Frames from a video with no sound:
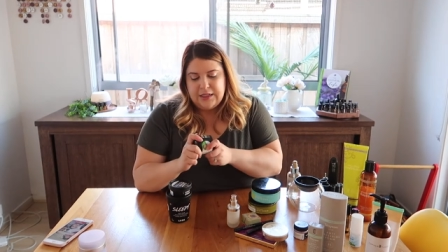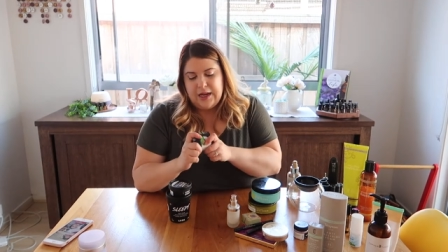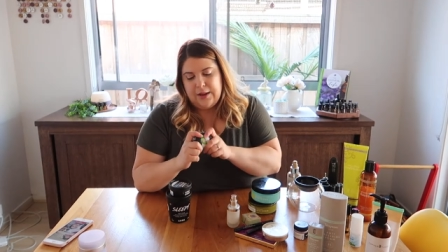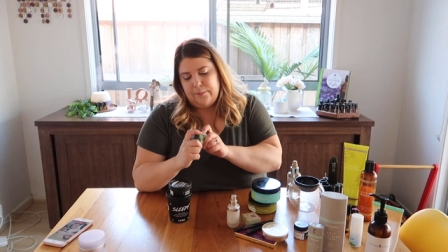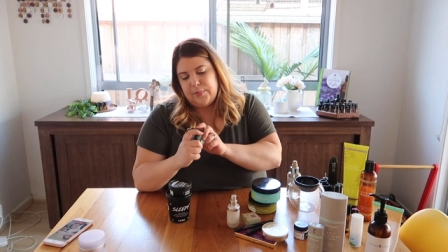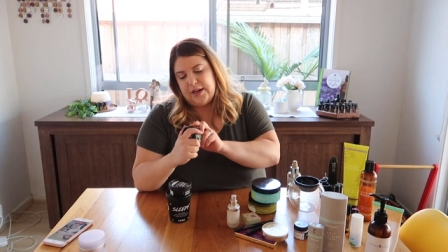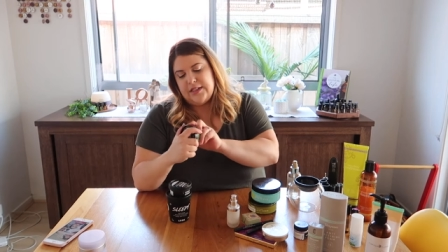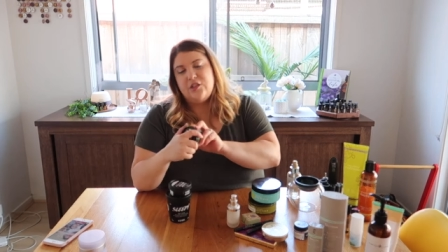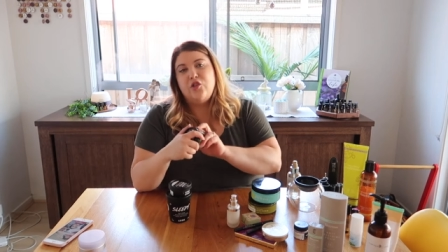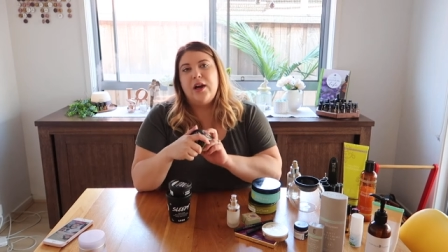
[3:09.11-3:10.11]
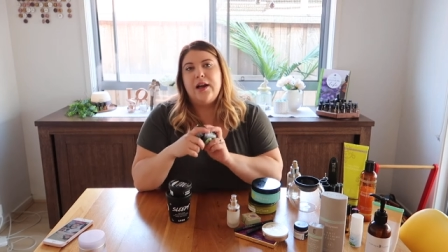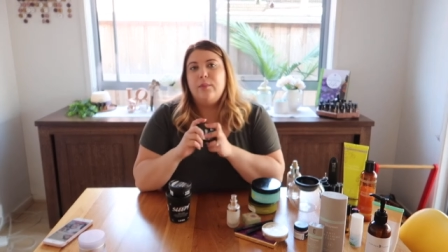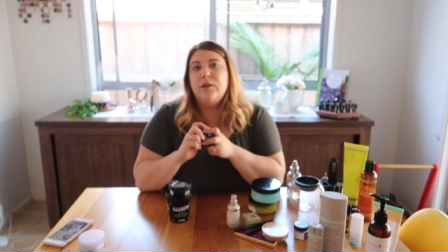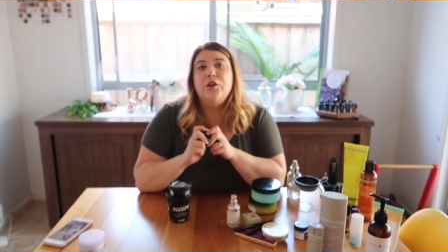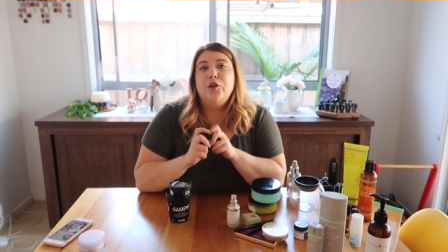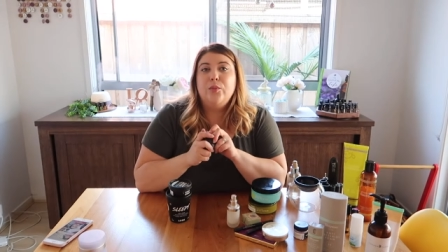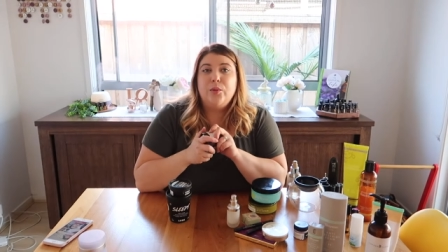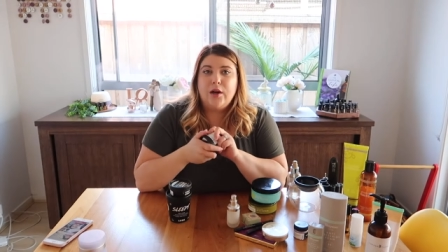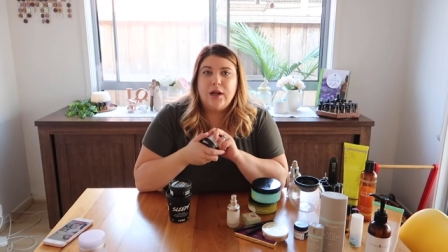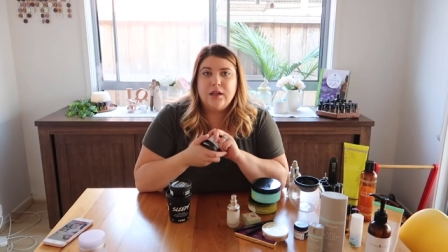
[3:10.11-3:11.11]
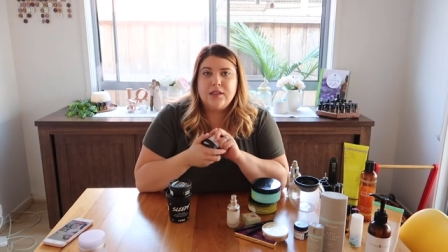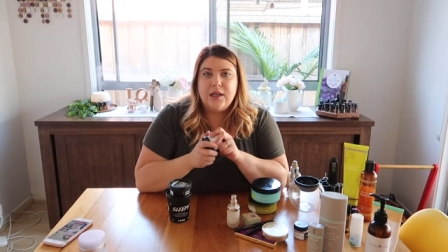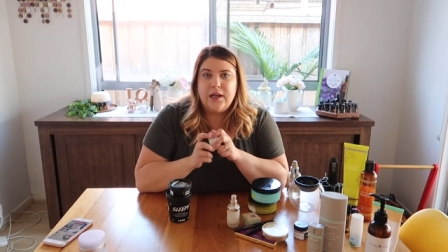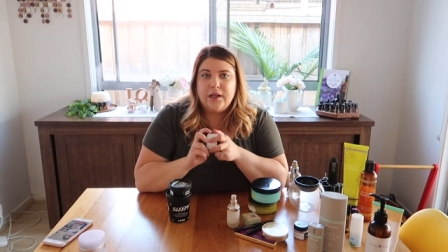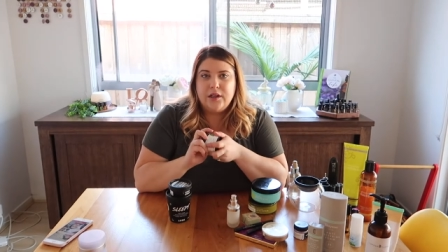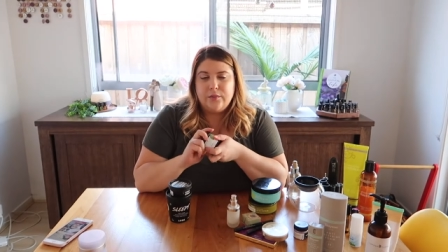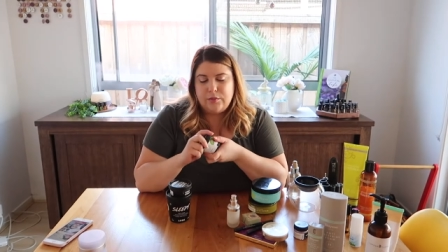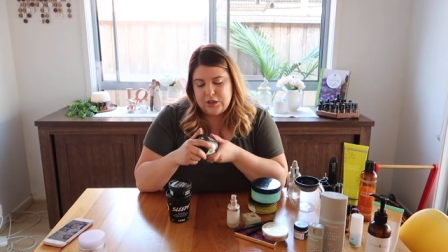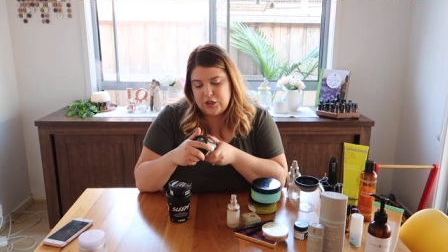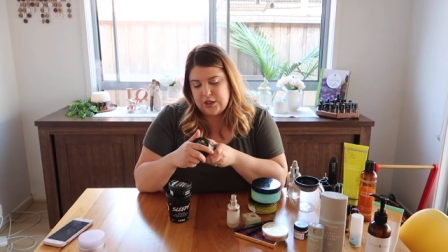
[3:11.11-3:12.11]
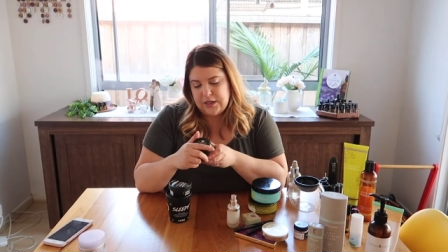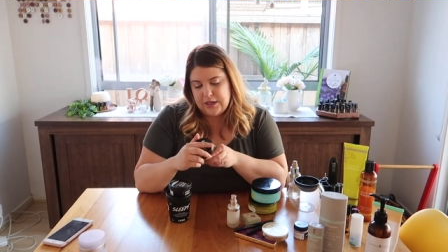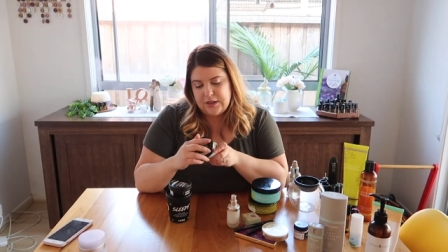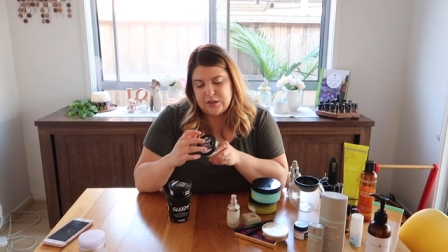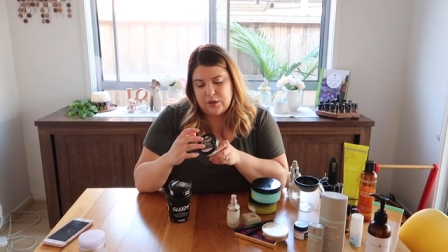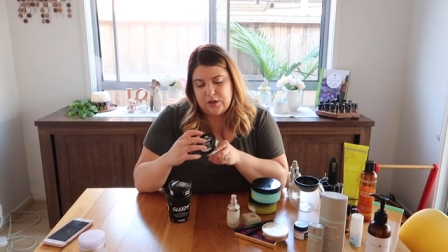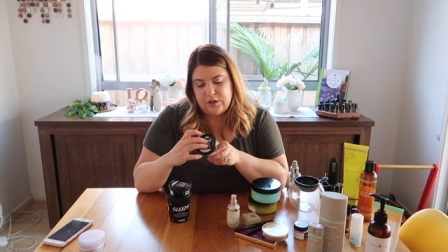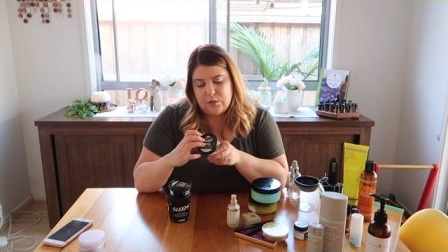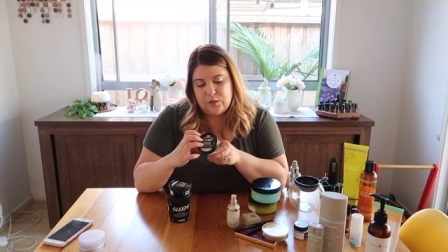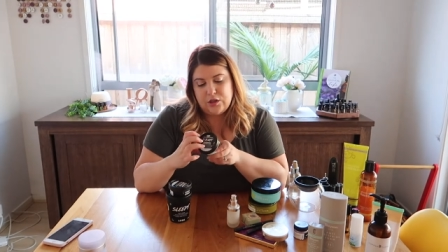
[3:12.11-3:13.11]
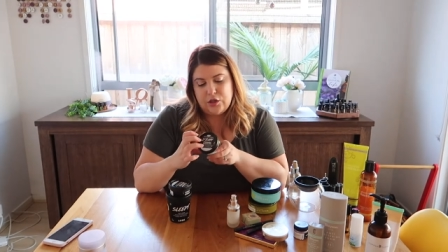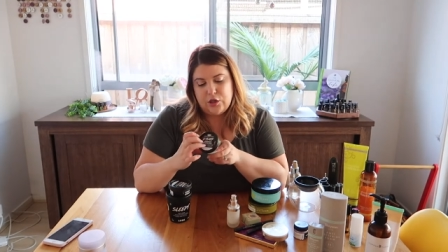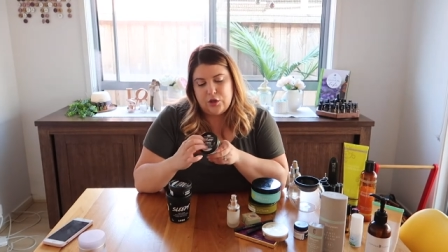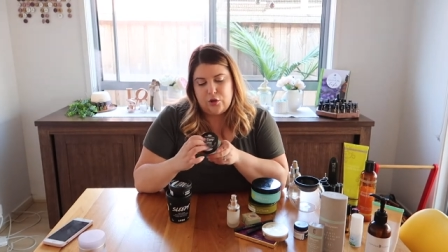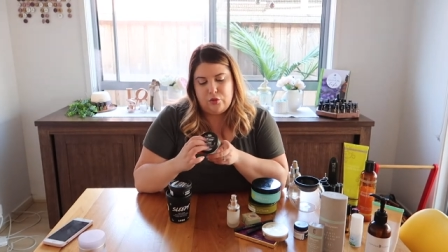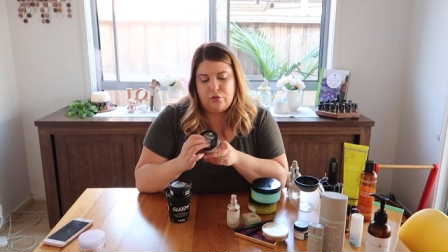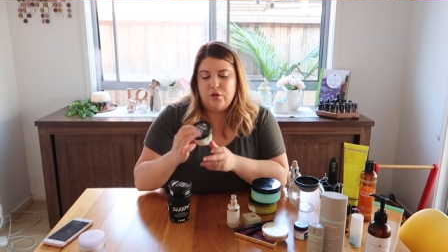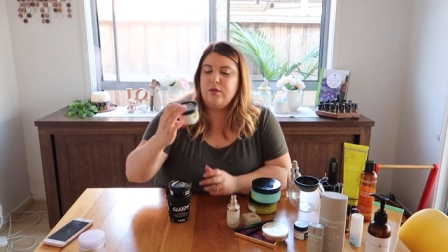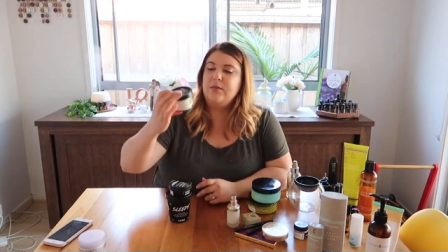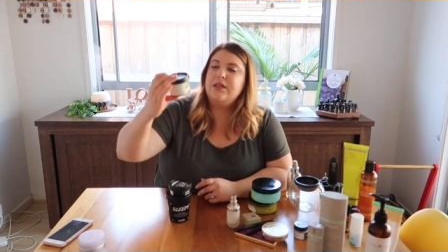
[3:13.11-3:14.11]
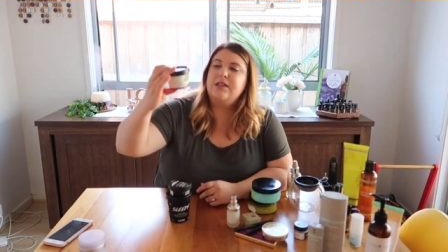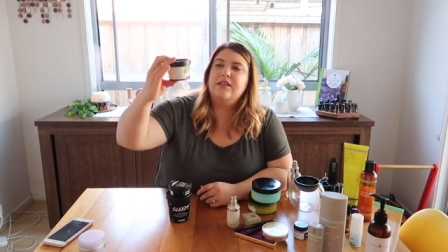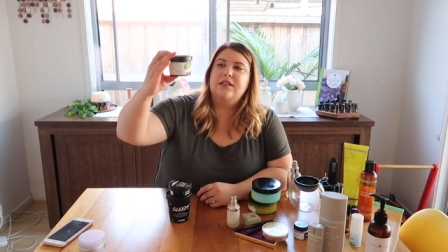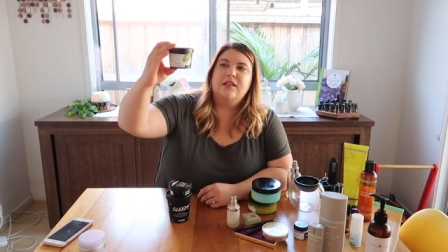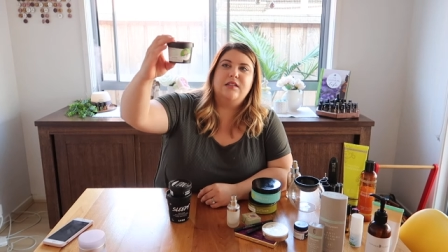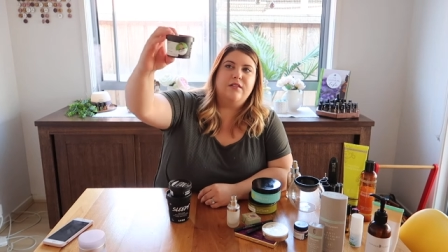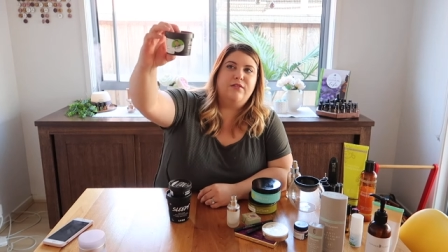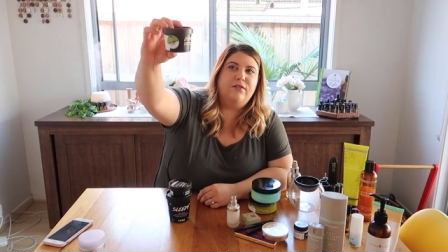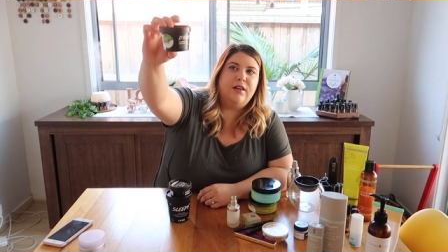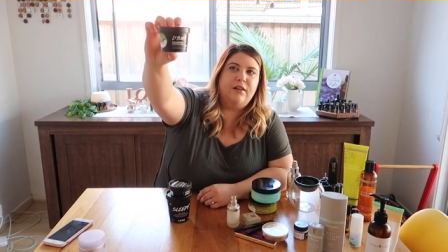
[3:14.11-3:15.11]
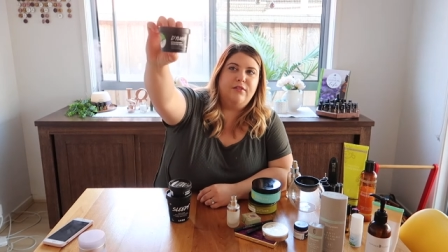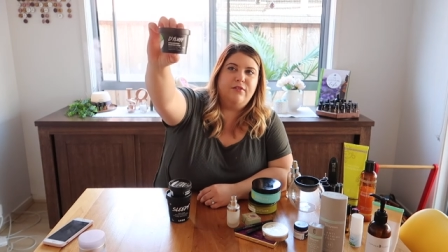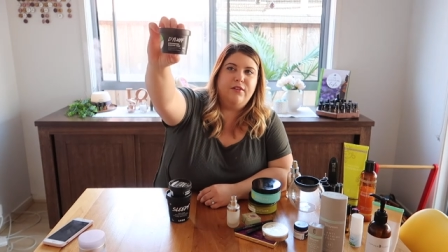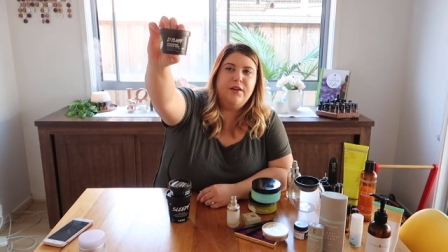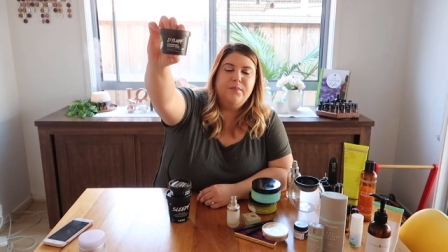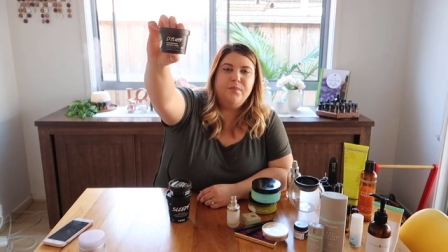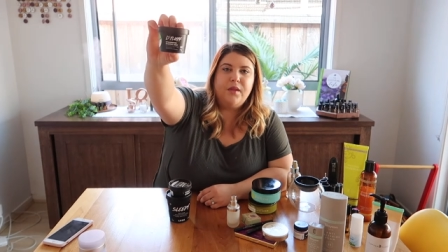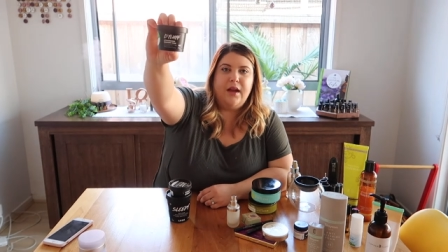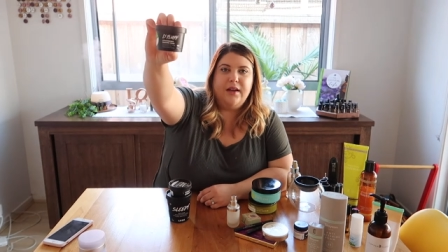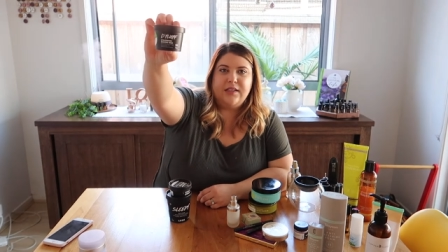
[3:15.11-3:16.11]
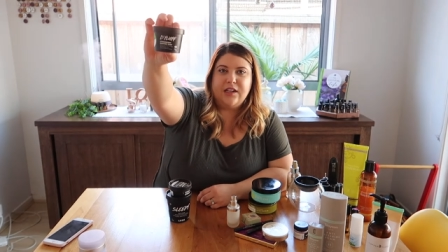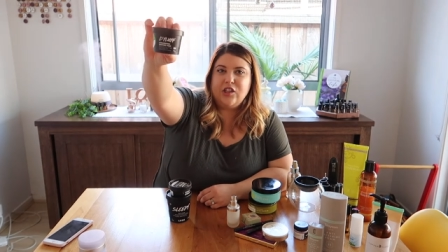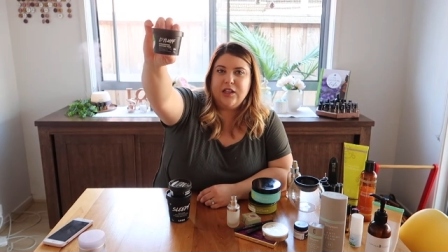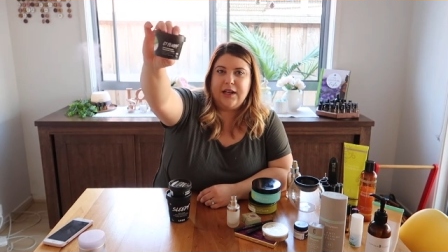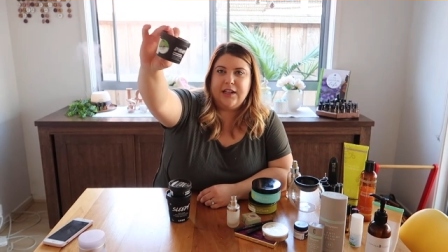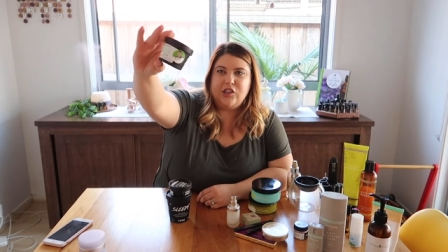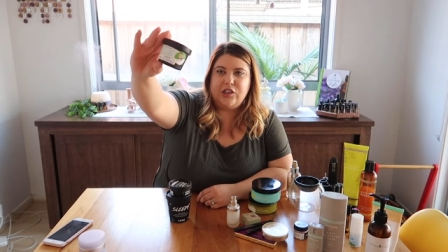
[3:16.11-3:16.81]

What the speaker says: But I did try a couple of new products like this year, so I just wanted to go through them. This is the DeFluff. It's actually like a